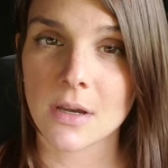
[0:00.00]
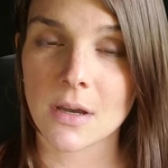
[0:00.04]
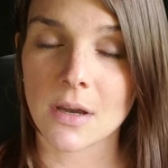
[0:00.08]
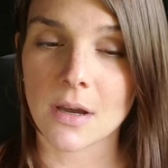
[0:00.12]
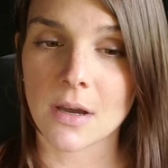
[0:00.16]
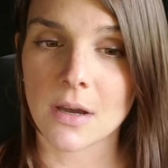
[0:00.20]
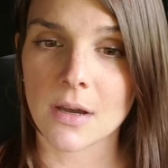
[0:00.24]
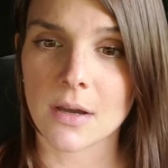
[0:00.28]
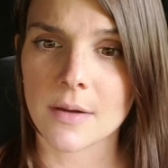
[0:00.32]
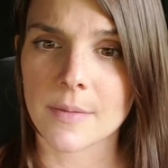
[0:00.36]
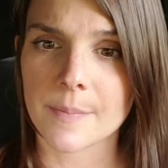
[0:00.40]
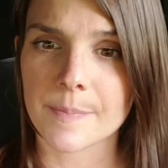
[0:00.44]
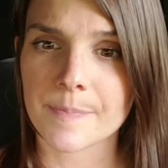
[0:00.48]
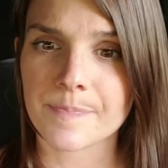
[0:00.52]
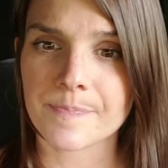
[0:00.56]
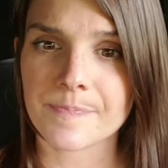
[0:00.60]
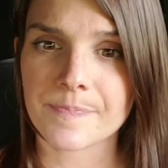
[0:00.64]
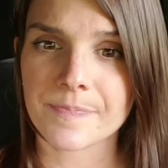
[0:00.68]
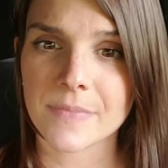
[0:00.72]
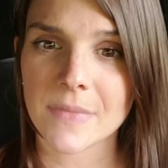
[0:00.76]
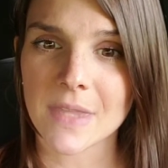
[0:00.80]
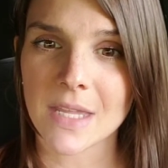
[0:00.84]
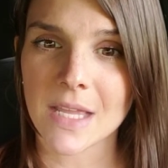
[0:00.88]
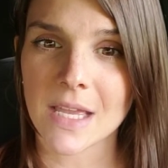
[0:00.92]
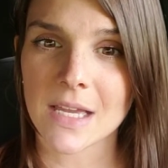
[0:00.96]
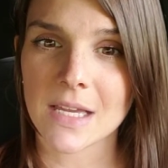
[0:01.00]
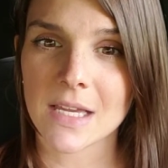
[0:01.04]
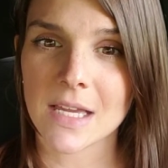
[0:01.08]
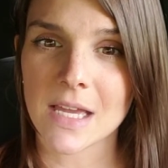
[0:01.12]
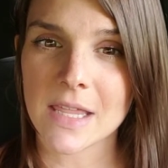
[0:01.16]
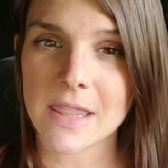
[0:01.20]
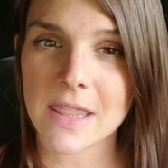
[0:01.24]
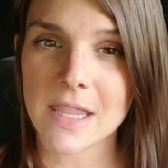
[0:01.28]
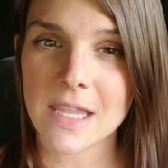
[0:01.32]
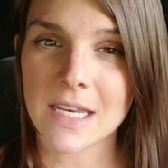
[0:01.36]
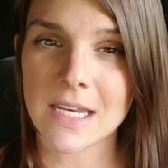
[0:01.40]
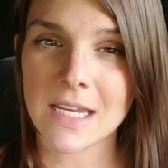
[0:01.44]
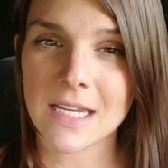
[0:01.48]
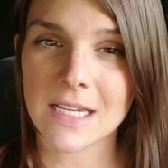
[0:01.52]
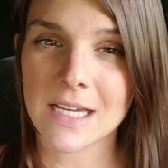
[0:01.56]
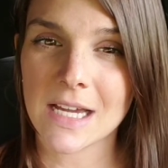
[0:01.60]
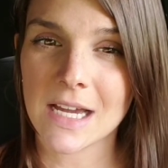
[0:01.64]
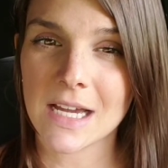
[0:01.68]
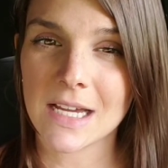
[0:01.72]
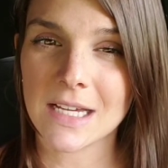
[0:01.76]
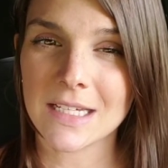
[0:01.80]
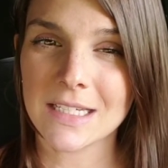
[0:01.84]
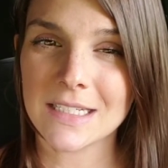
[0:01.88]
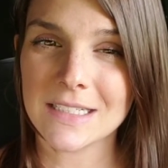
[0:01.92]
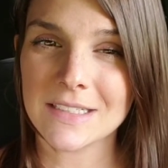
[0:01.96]
And then I
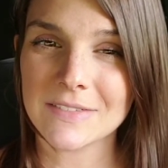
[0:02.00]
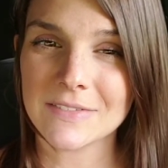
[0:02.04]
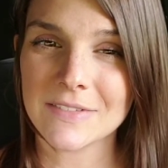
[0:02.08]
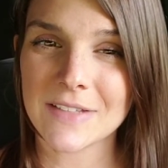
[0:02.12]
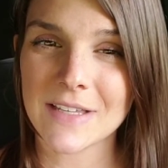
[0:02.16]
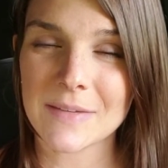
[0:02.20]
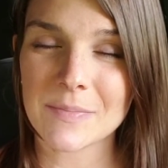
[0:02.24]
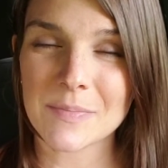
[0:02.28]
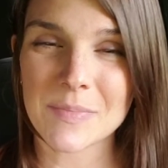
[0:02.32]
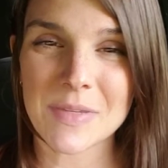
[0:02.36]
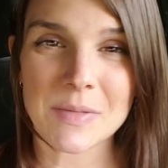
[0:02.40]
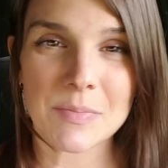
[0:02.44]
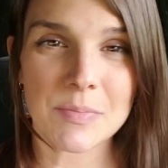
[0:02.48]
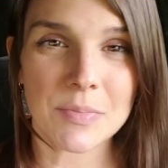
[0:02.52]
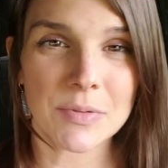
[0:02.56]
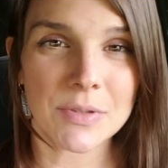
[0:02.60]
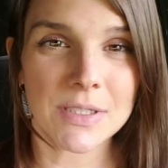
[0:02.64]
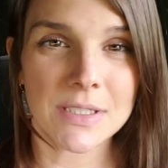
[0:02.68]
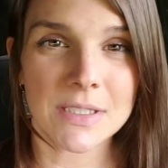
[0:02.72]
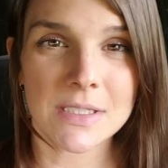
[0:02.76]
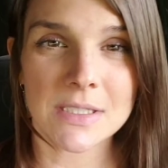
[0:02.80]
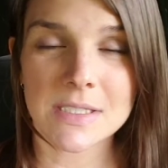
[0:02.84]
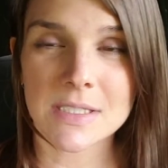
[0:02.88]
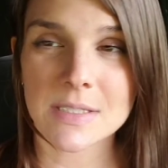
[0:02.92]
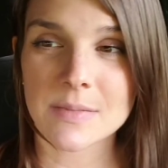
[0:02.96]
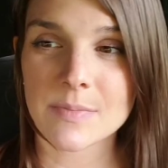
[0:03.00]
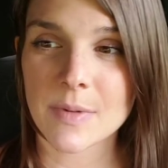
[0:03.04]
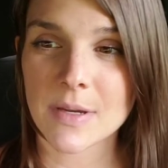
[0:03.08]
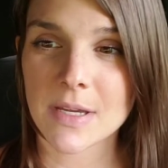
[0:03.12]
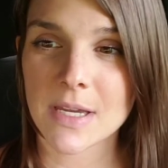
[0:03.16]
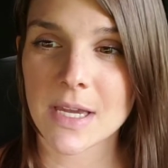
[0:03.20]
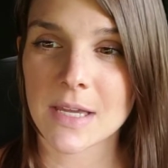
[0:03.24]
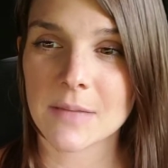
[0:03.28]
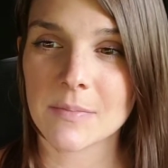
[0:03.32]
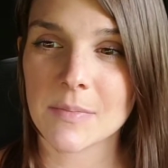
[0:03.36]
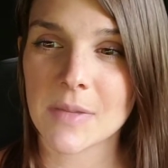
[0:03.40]
kind of let people get into my head.